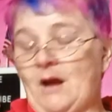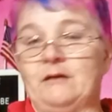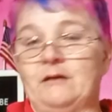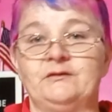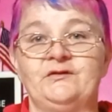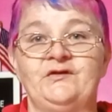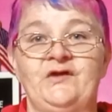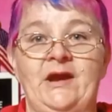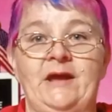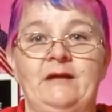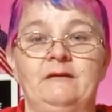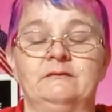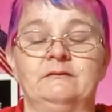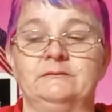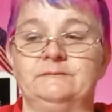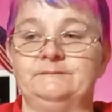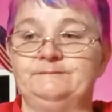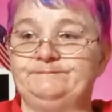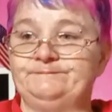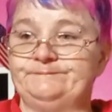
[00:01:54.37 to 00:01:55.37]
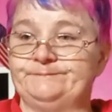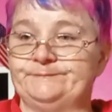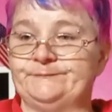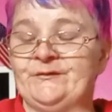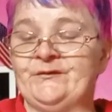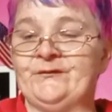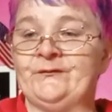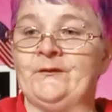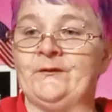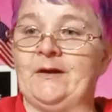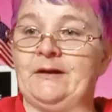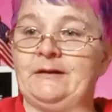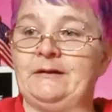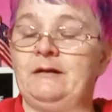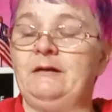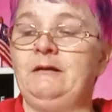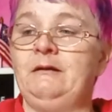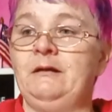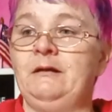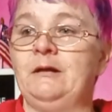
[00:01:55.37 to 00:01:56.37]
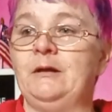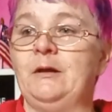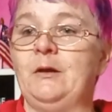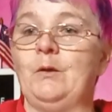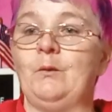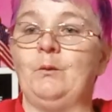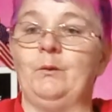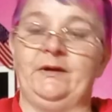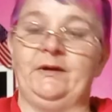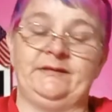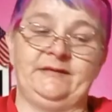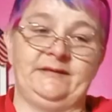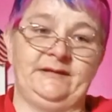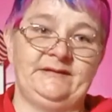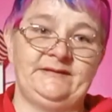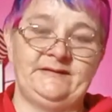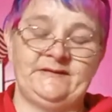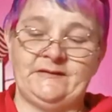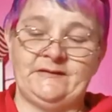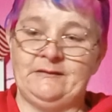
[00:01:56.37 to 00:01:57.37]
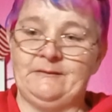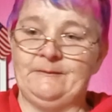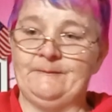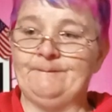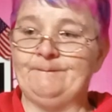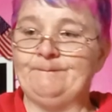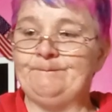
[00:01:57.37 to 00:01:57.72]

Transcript: our channel fun with this.